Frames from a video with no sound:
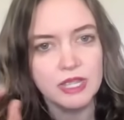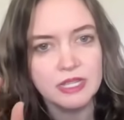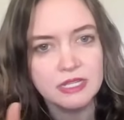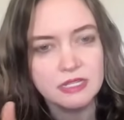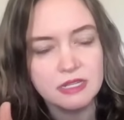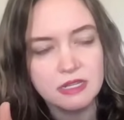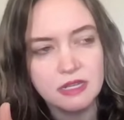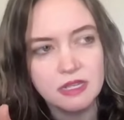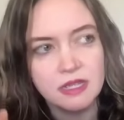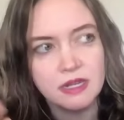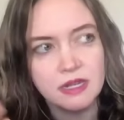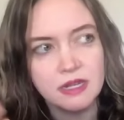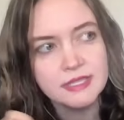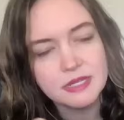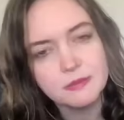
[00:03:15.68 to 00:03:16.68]
it
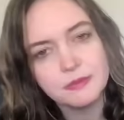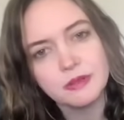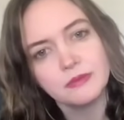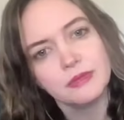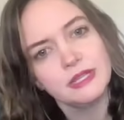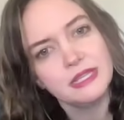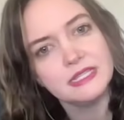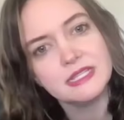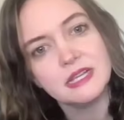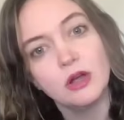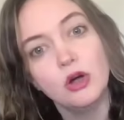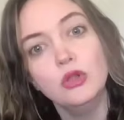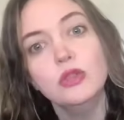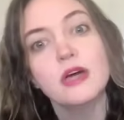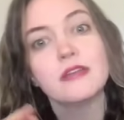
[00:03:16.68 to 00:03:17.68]
it ends up releasing
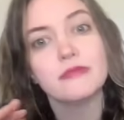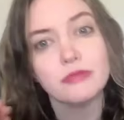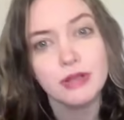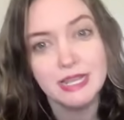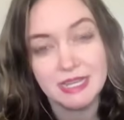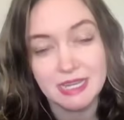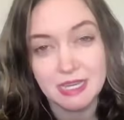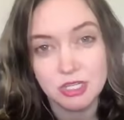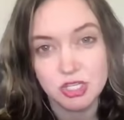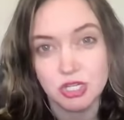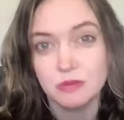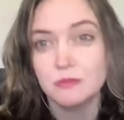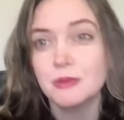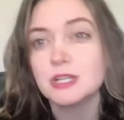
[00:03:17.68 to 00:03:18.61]
a whole lot of radiation,